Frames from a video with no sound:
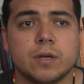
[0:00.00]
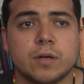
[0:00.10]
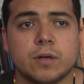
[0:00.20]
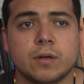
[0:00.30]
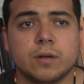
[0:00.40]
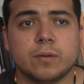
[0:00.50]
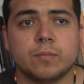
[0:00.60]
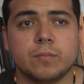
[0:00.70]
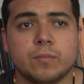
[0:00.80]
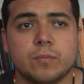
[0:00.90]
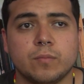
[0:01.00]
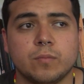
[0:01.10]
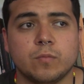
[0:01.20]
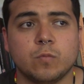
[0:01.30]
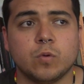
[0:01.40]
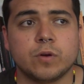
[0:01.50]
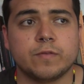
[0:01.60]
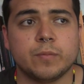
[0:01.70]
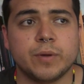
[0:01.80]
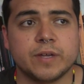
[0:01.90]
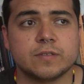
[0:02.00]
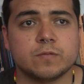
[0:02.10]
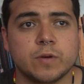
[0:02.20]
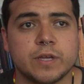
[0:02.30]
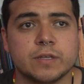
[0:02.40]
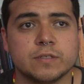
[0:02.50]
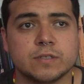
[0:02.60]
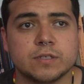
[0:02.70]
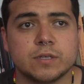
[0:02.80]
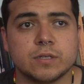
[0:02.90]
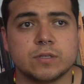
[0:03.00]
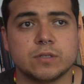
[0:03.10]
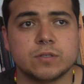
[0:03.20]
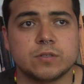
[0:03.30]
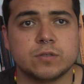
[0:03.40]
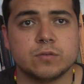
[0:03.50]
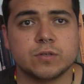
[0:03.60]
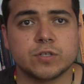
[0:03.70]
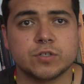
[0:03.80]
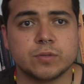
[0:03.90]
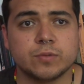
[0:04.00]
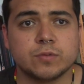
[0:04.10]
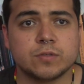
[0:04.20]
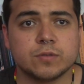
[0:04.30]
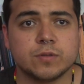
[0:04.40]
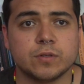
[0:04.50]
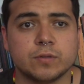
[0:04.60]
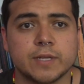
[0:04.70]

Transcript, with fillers: Um, one of the best ways to contribute to the No